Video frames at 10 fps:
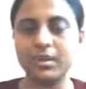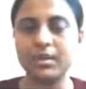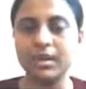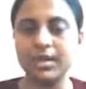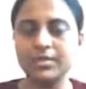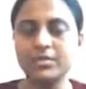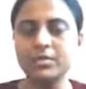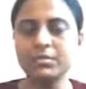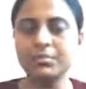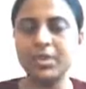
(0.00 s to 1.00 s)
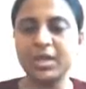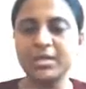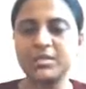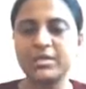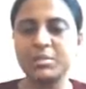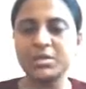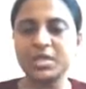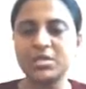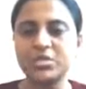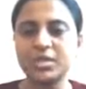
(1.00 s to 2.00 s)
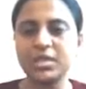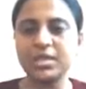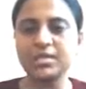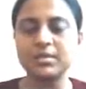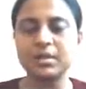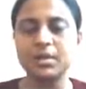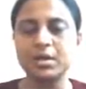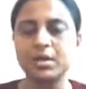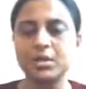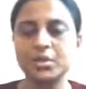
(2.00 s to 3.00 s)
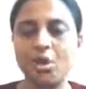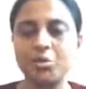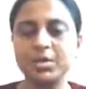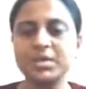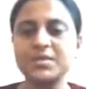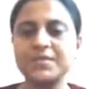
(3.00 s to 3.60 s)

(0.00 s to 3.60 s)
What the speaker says: Another biggest limitation is dominance of